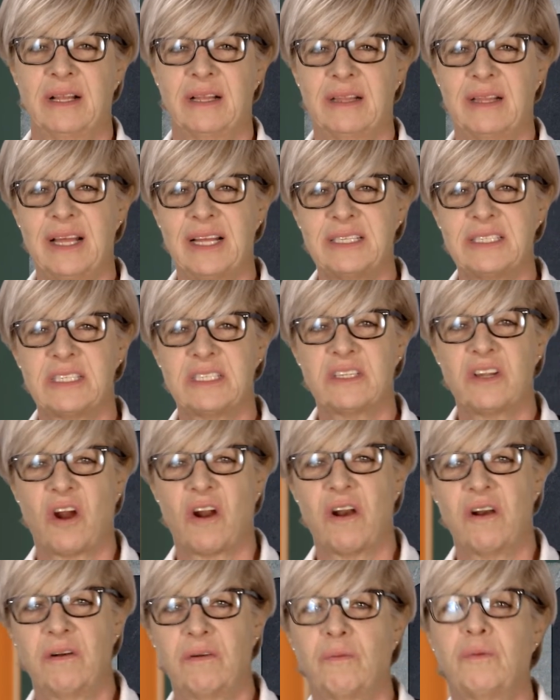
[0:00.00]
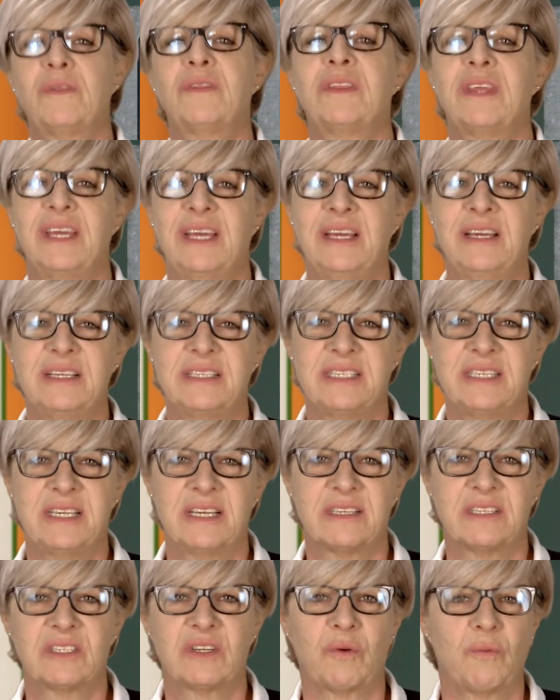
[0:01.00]
Let's start with the
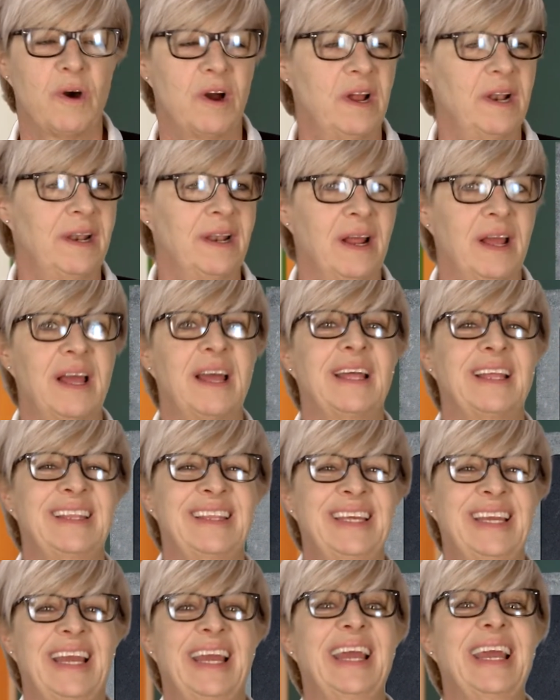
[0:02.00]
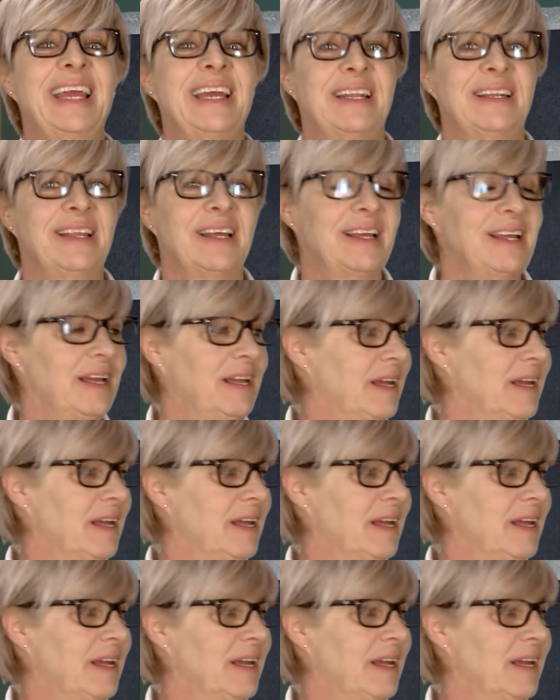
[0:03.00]
easiest one, the id.